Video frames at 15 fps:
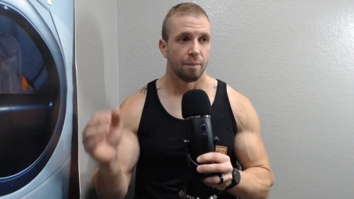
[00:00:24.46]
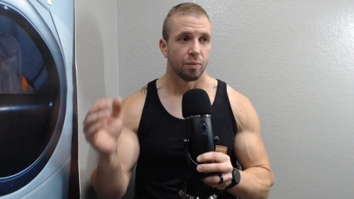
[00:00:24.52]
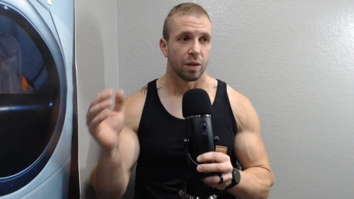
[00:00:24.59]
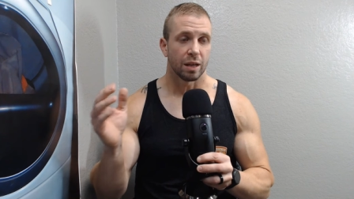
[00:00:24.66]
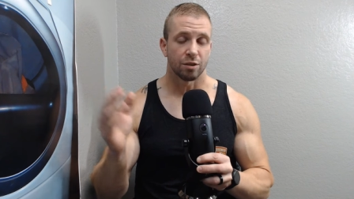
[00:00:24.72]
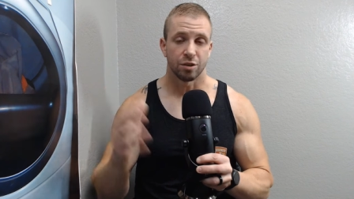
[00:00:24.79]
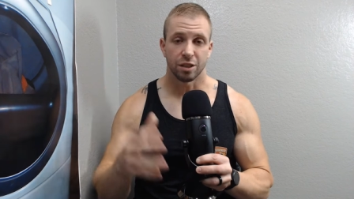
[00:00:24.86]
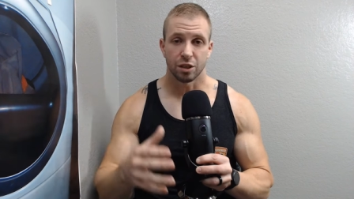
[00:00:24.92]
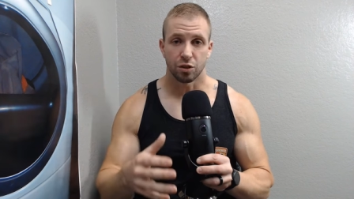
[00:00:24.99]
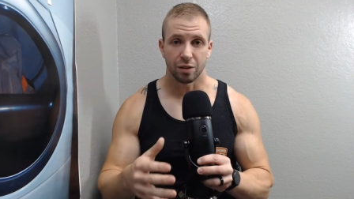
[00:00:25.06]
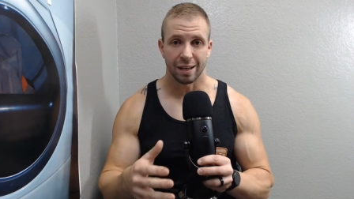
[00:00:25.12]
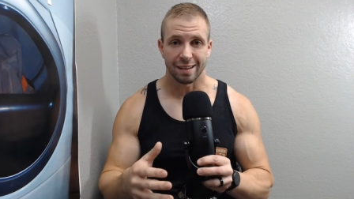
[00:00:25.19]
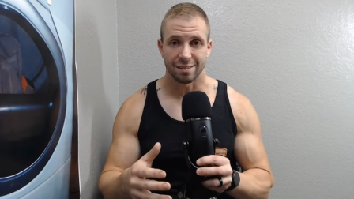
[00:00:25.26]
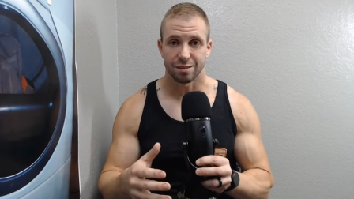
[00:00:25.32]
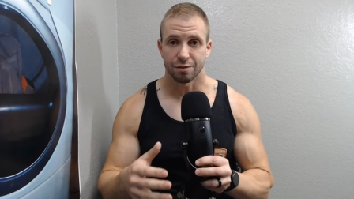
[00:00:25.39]
as little
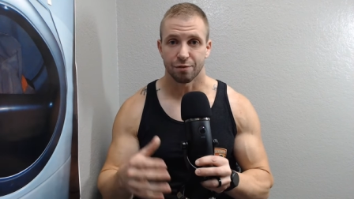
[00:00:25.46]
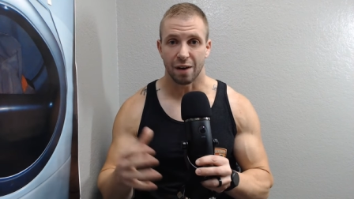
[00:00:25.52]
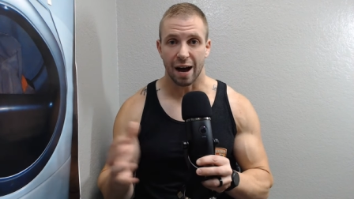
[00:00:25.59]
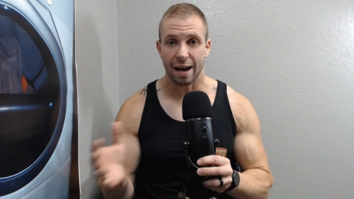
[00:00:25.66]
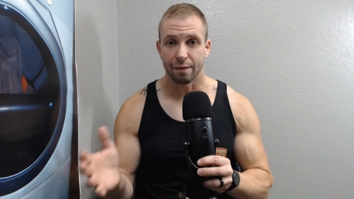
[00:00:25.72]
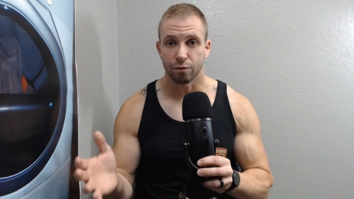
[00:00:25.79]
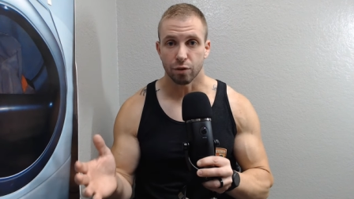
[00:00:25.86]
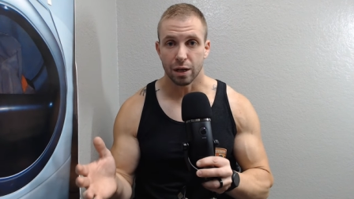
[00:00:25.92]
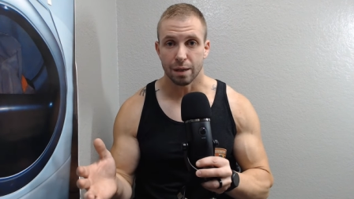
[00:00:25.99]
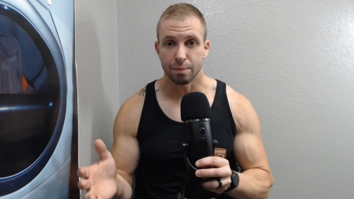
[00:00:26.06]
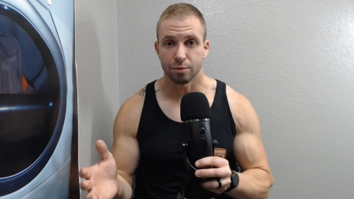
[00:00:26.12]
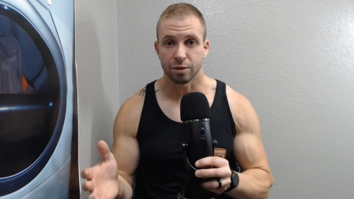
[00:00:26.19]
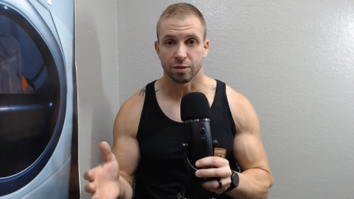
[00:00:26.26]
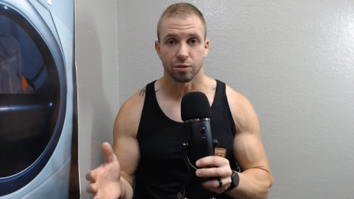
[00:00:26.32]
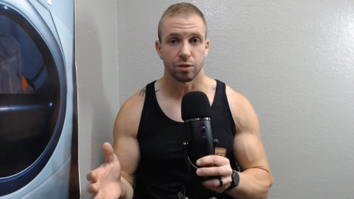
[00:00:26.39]
as five
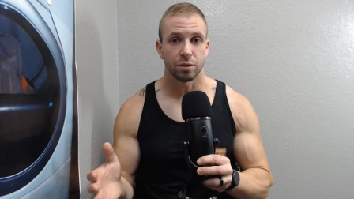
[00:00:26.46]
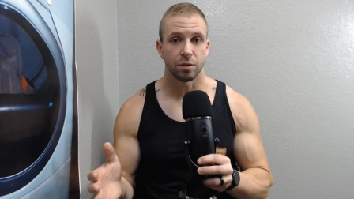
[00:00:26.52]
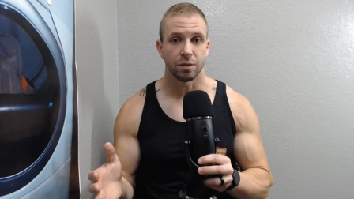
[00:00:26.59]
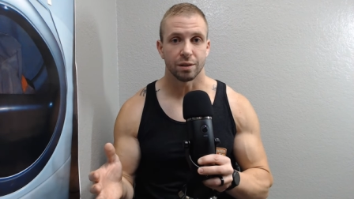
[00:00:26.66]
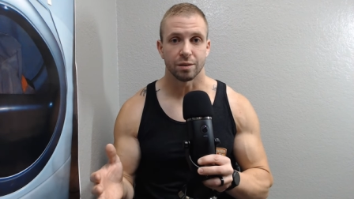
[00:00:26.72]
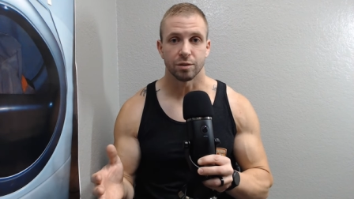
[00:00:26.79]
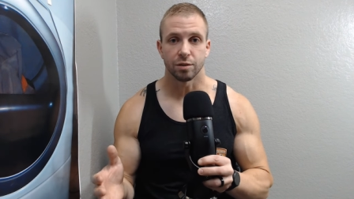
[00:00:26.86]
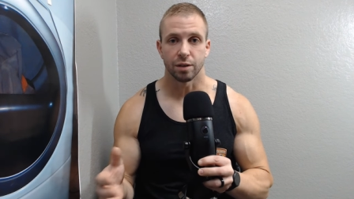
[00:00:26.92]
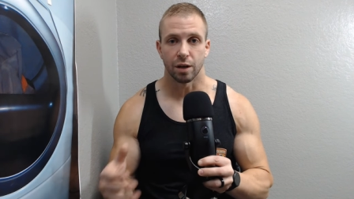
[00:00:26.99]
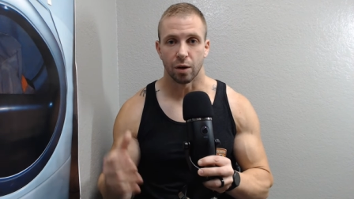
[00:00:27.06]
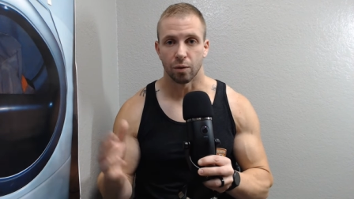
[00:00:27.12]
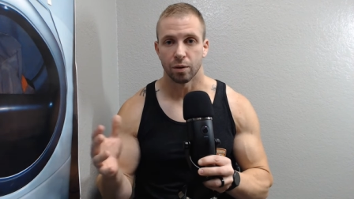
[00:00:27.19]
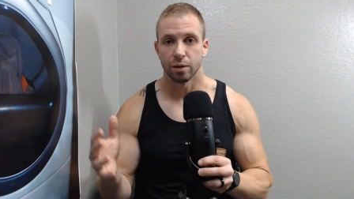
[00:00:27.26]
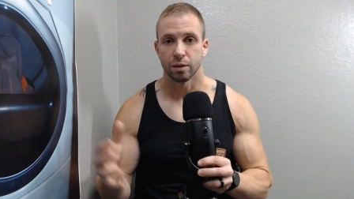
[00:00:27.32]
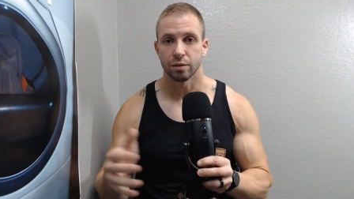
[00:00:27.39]
reps, as little as, you
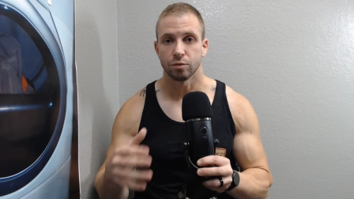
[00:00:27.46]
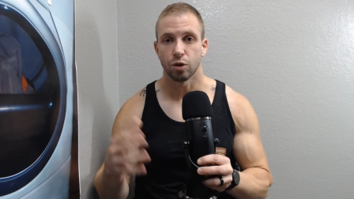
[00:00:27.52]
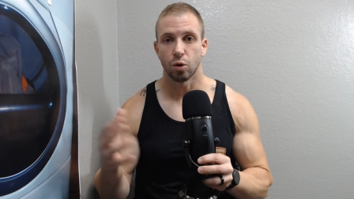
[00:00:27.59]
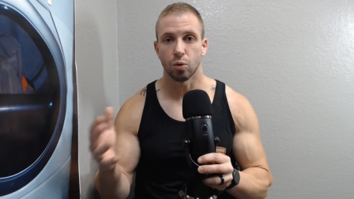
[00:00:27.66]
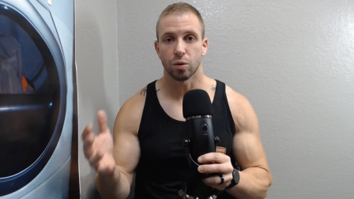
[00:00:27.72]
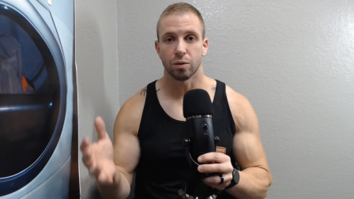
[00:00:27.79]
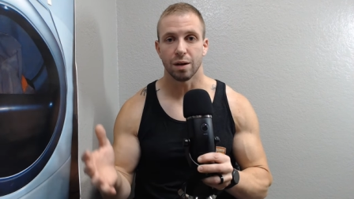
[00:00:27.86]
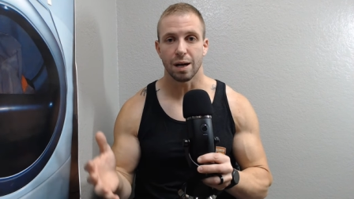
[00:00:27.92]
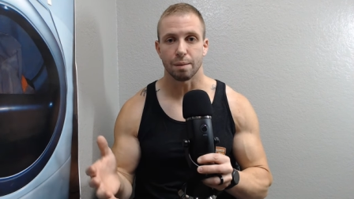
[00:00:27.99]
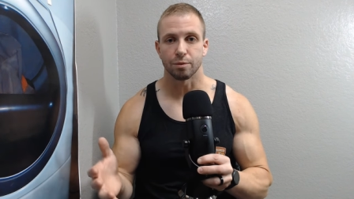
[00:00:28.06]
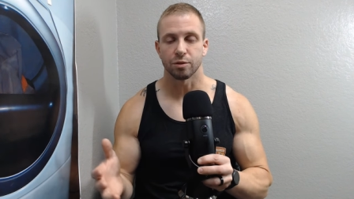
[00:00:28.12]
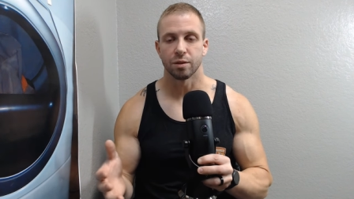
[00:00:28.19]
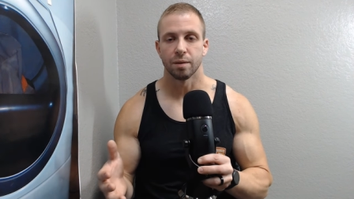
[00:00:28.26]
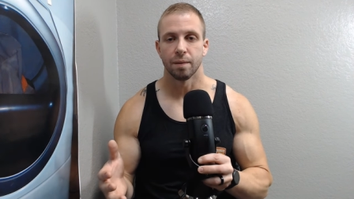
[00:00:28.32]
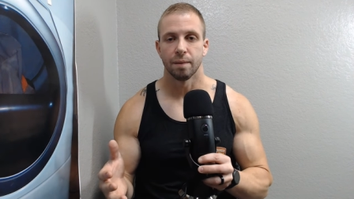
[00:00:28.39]
know, lower
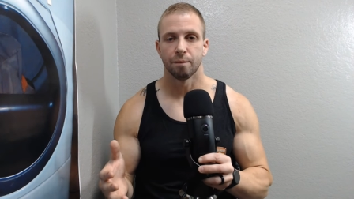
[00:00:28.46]
reps.